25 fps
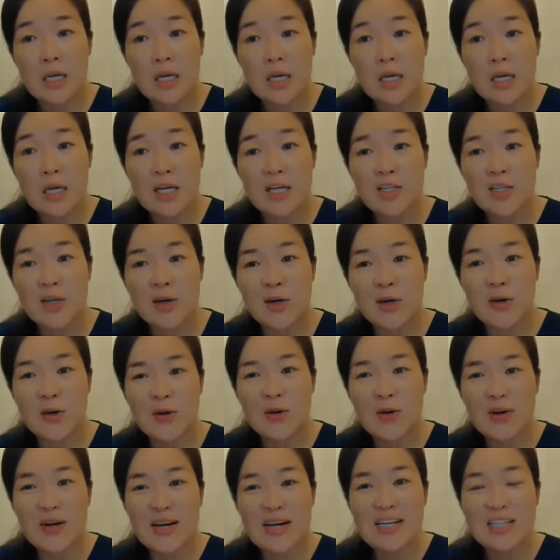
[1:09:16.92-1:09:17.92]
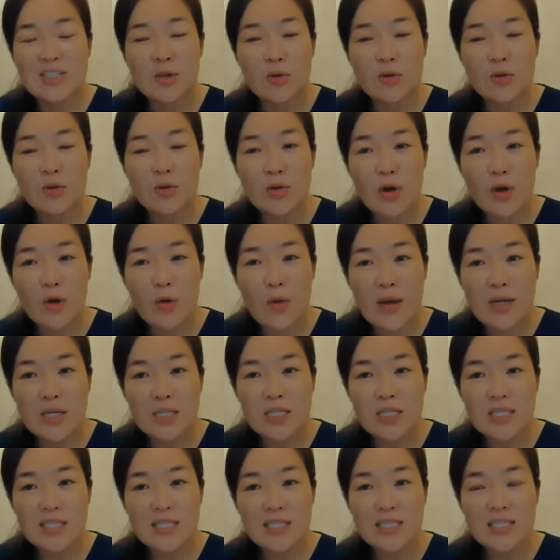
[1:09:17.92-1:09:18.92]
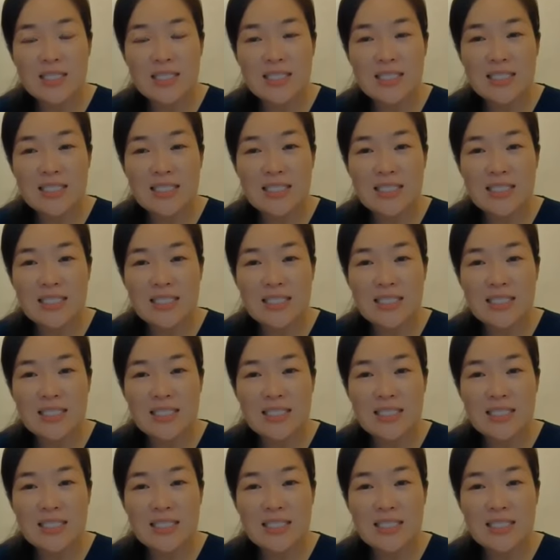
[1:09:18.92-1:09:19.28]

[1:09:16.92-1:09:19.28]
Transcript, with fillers: So, so your question,